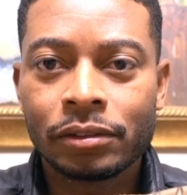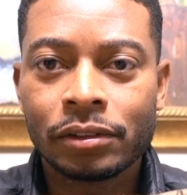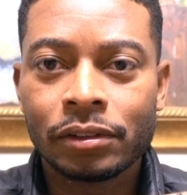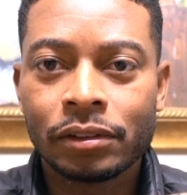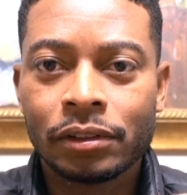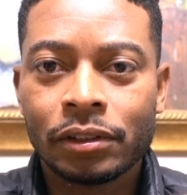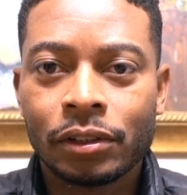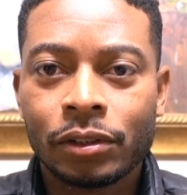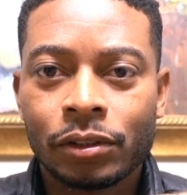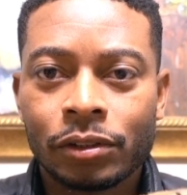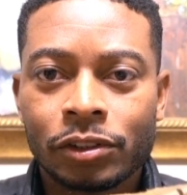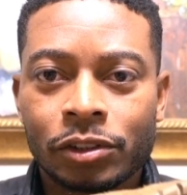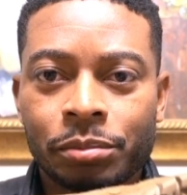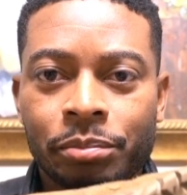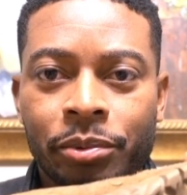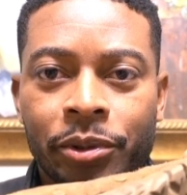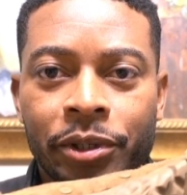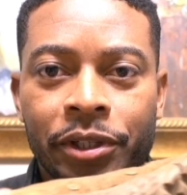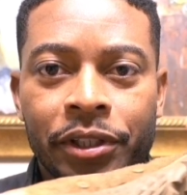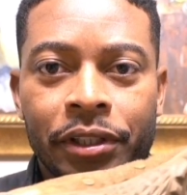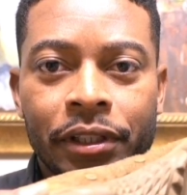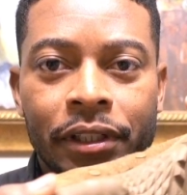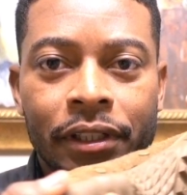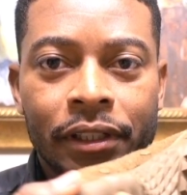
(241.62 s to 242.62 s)
it's
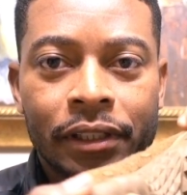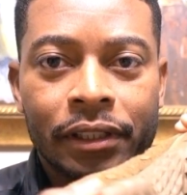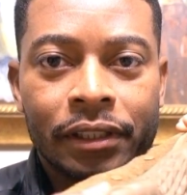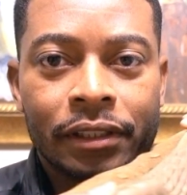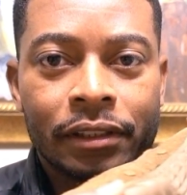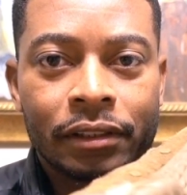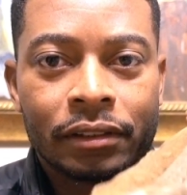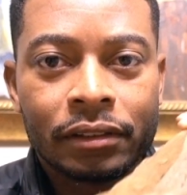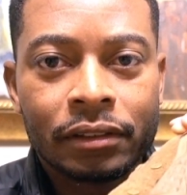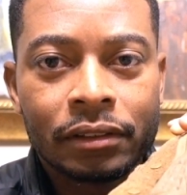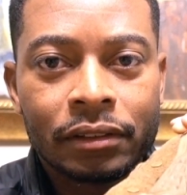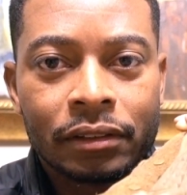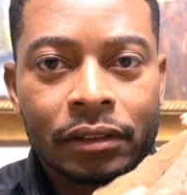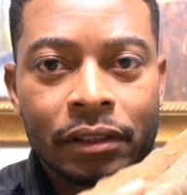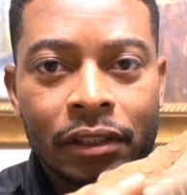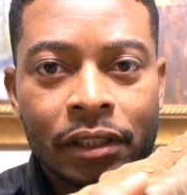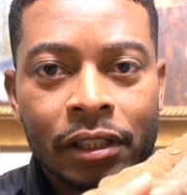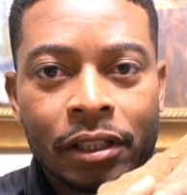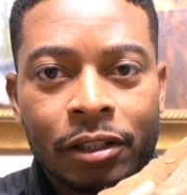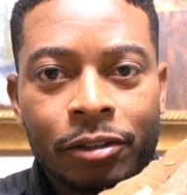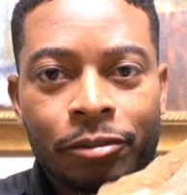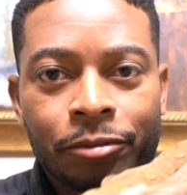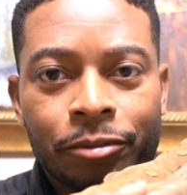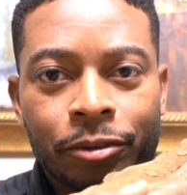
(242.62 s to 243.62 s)
pretty good
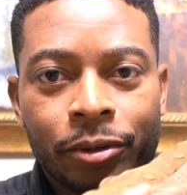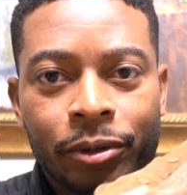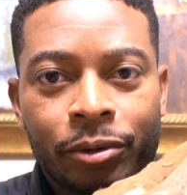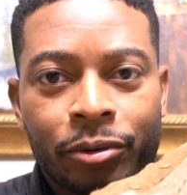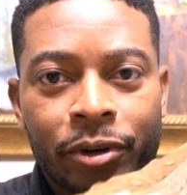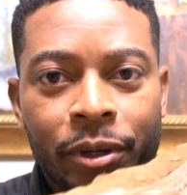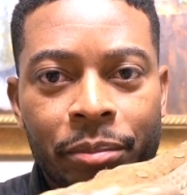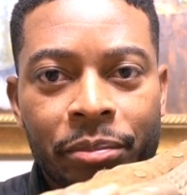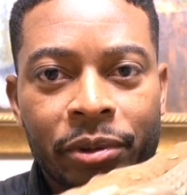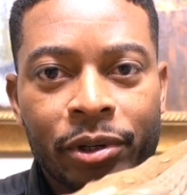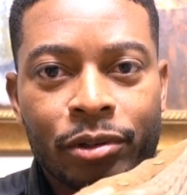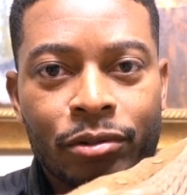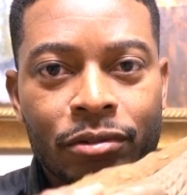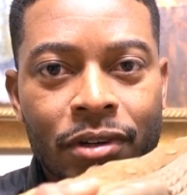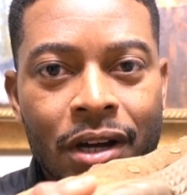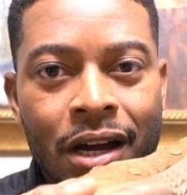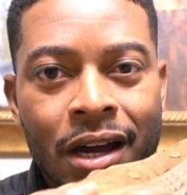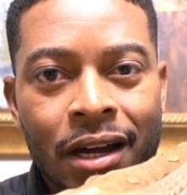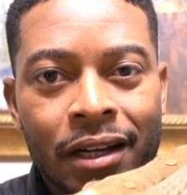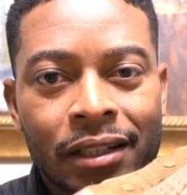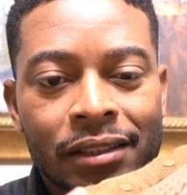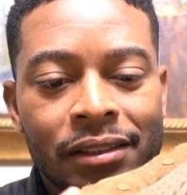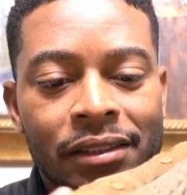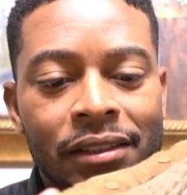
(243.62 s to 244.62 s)
for gripping
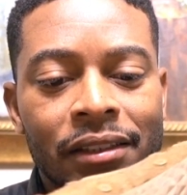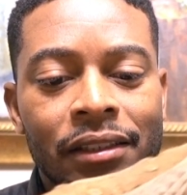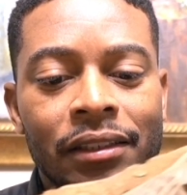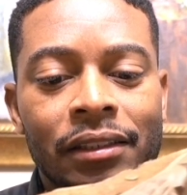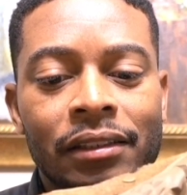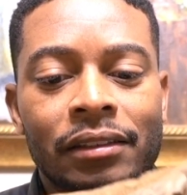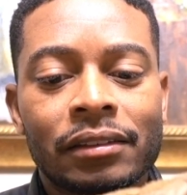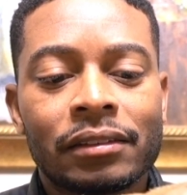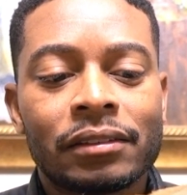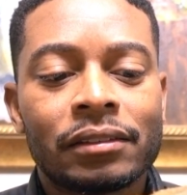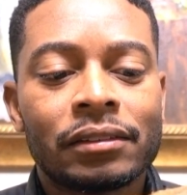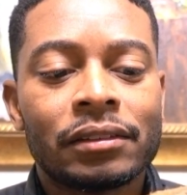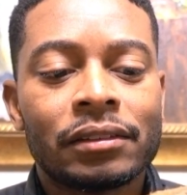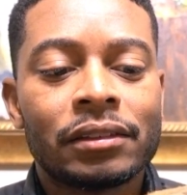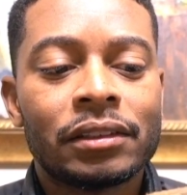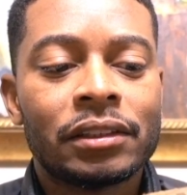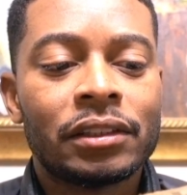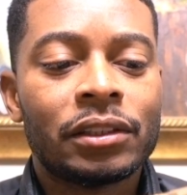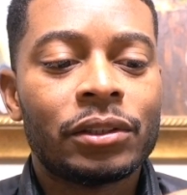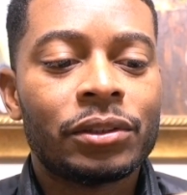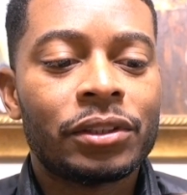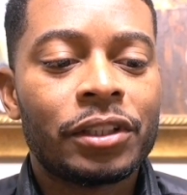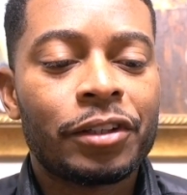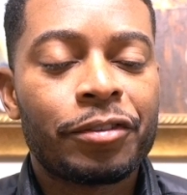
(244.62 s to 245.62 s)
rocks and
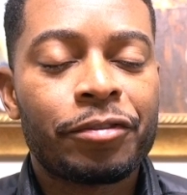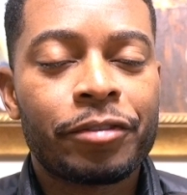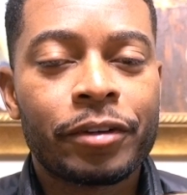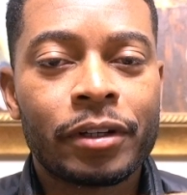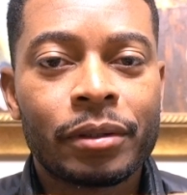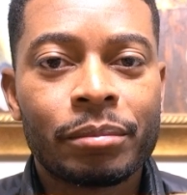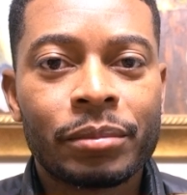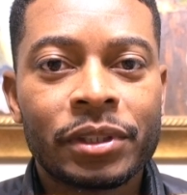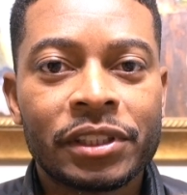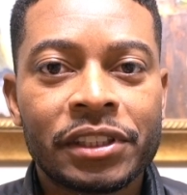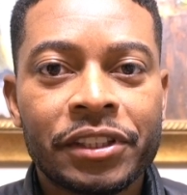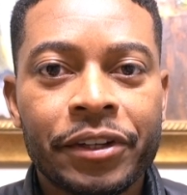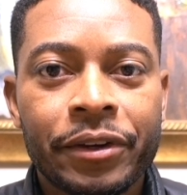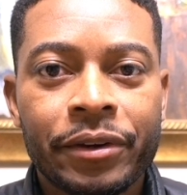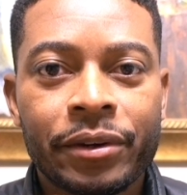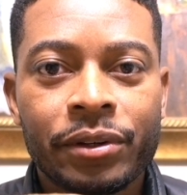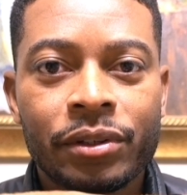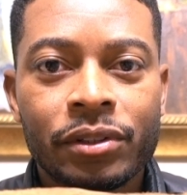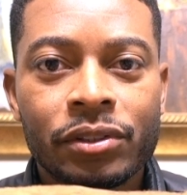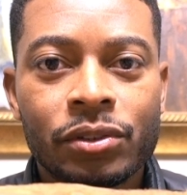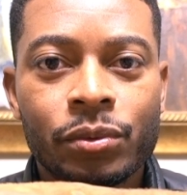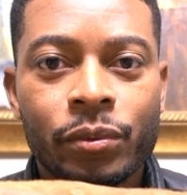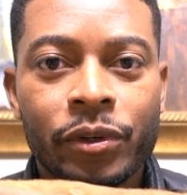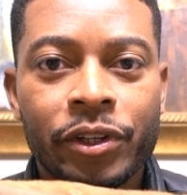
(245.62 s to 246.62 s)
different
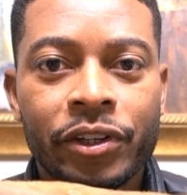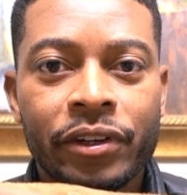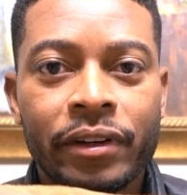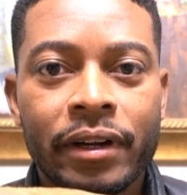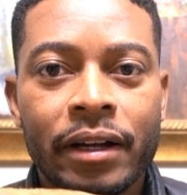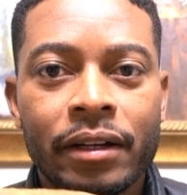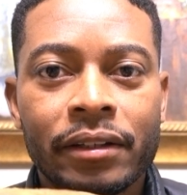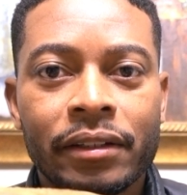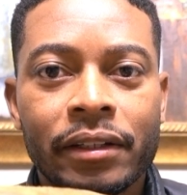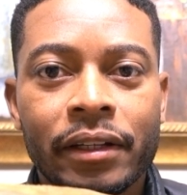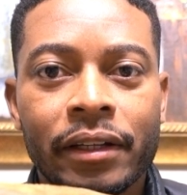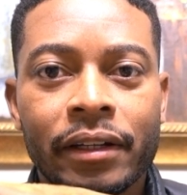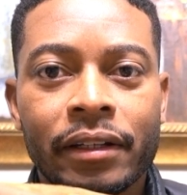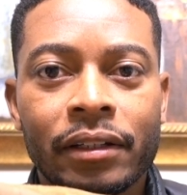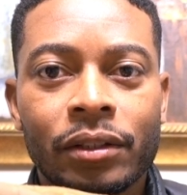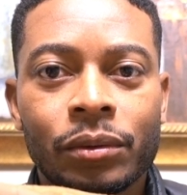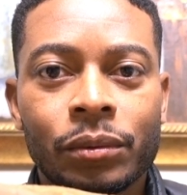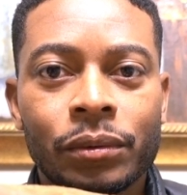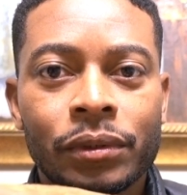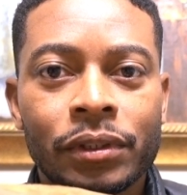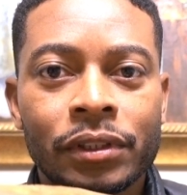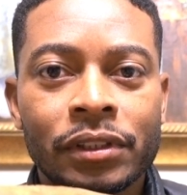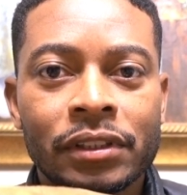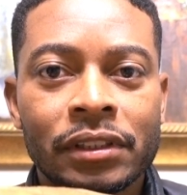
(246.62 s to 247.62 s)
materials when you're out there in the
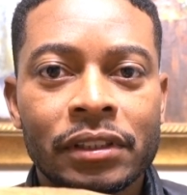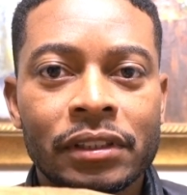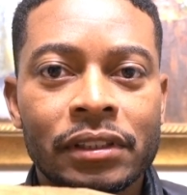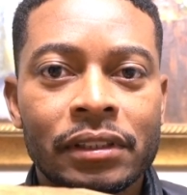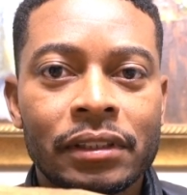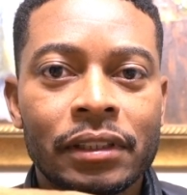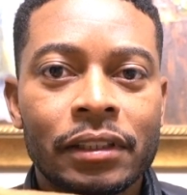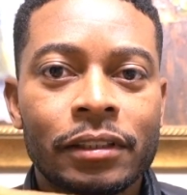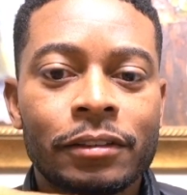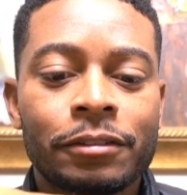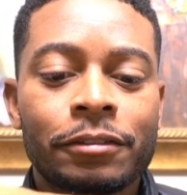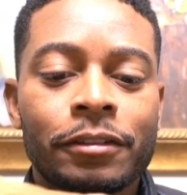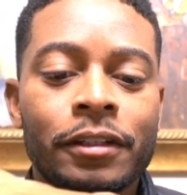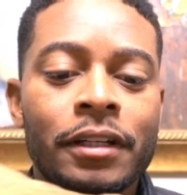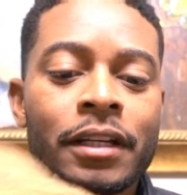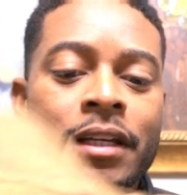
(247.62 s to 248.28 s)
woods and stuff.